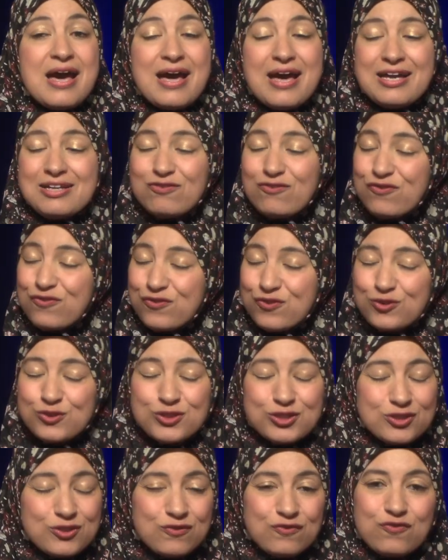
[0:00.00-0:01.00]
and first
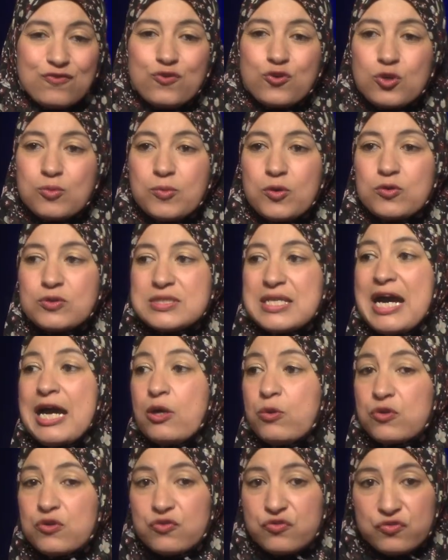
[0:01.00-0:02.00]
and foremost,
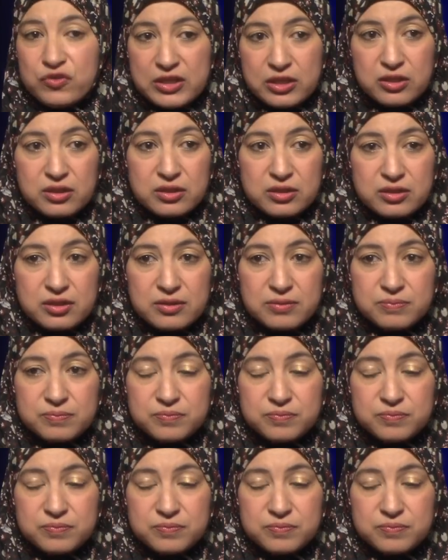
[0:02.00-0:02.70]
our faith.